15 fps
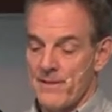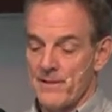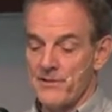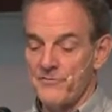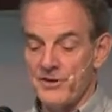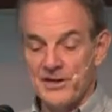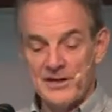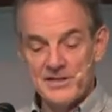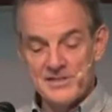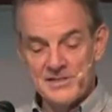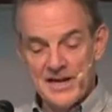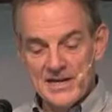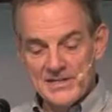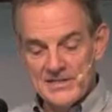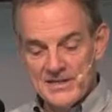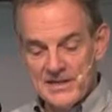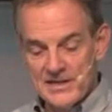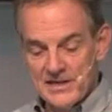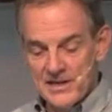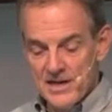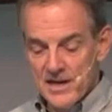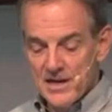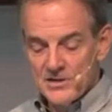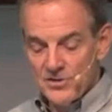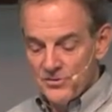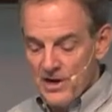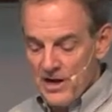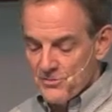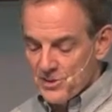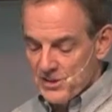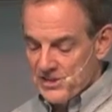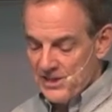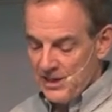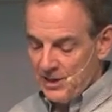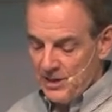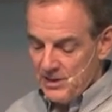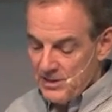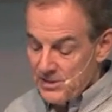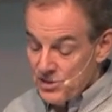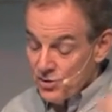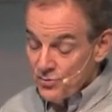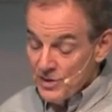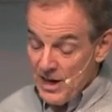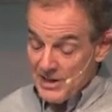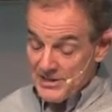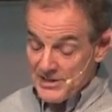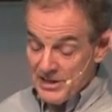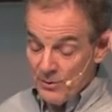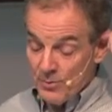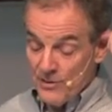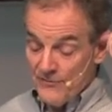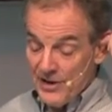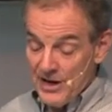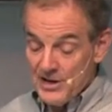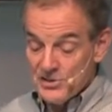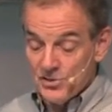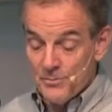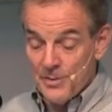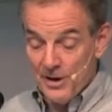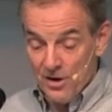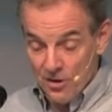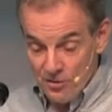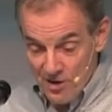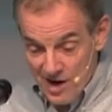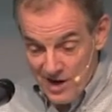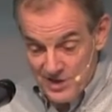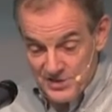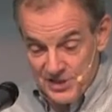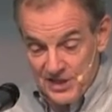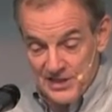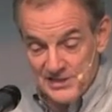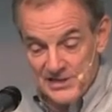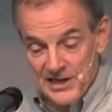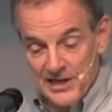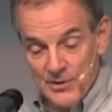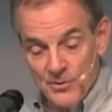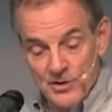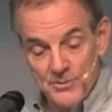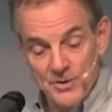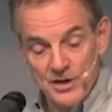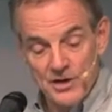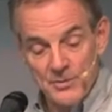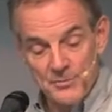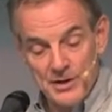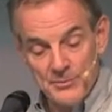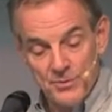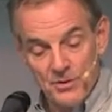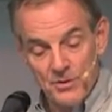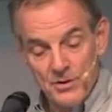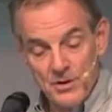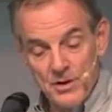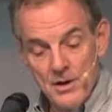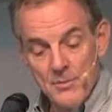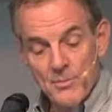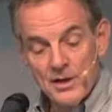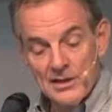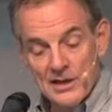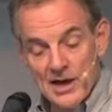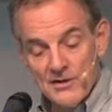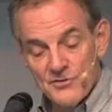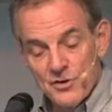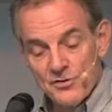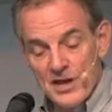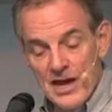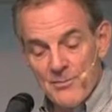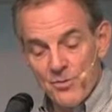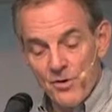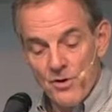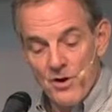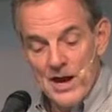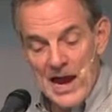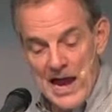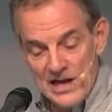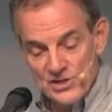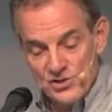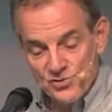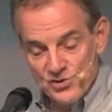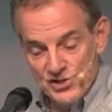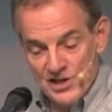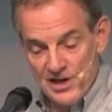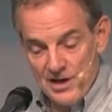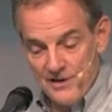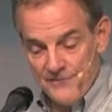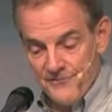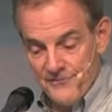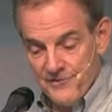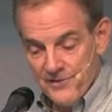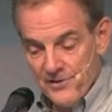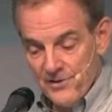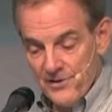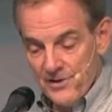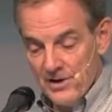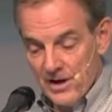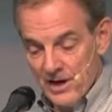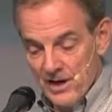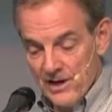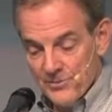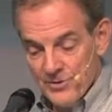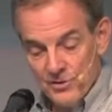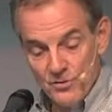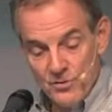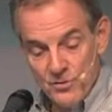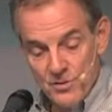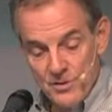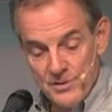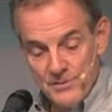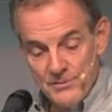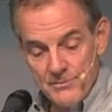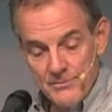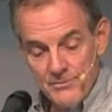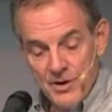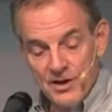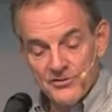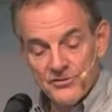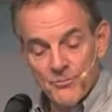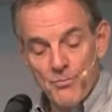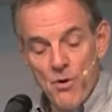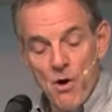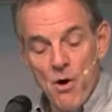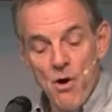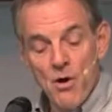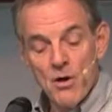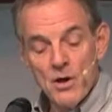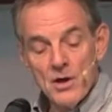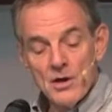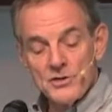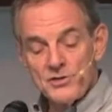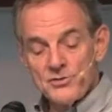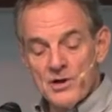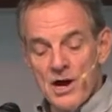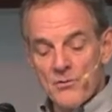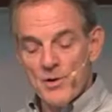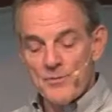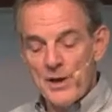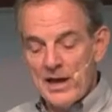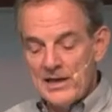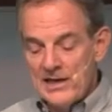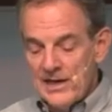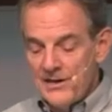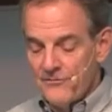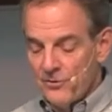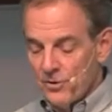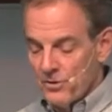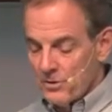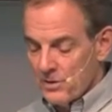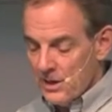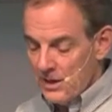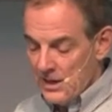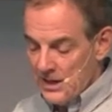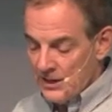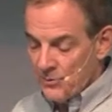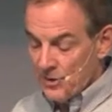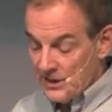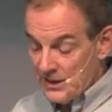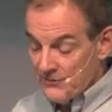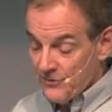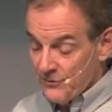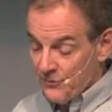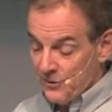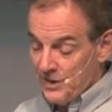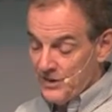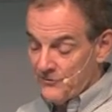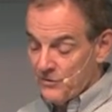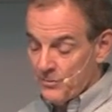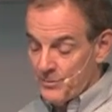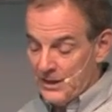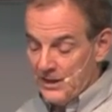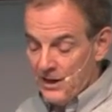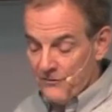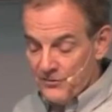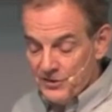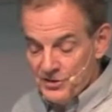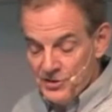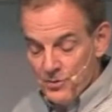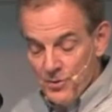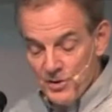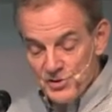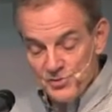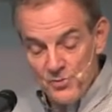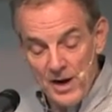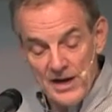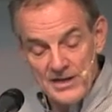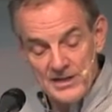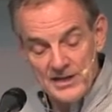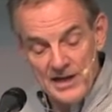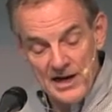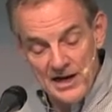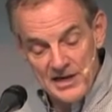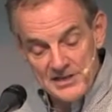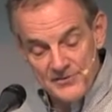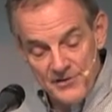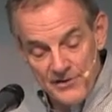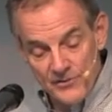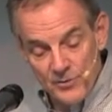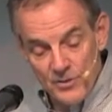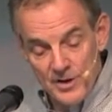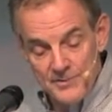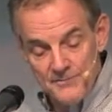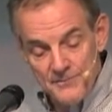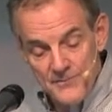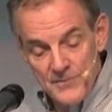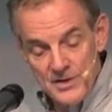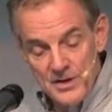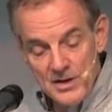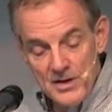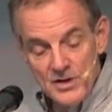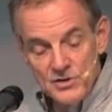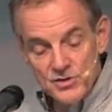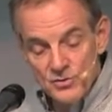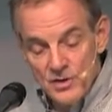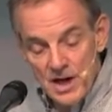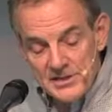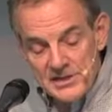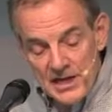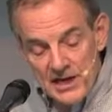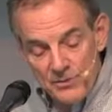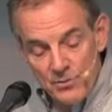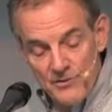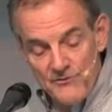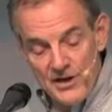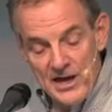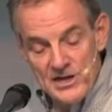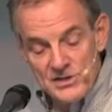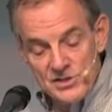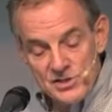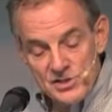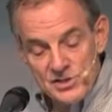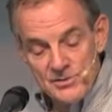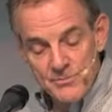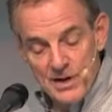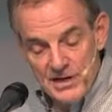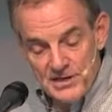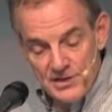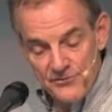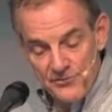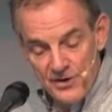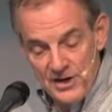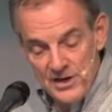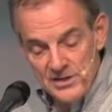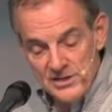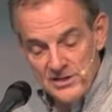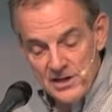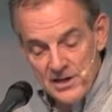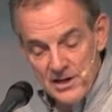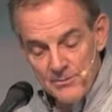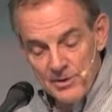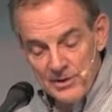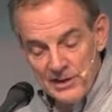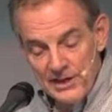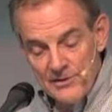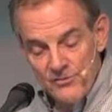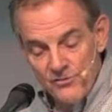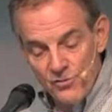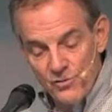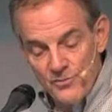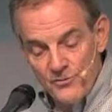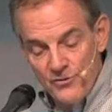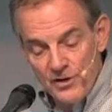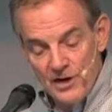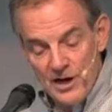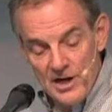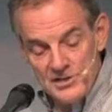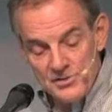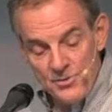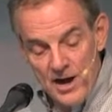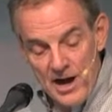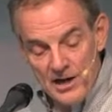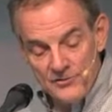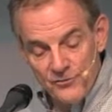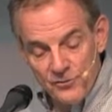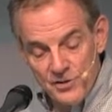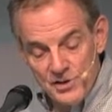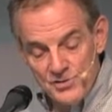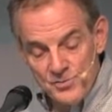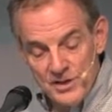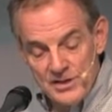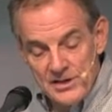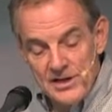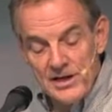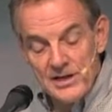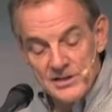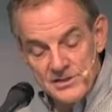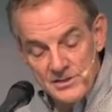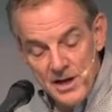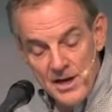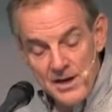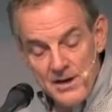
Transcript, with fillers: Leviticus 19 do not, seek, do not seek revenge or bear a grudge against anyone among your people, but love your neighbor as yourself. I am the Lord. Apostle Paul, do repay evil, anyone evil for evil. Be careful to do what is right in the eyes of everyone. Do not take revenge, my dear friends, but leave room for God's wrath, for it is written, it is,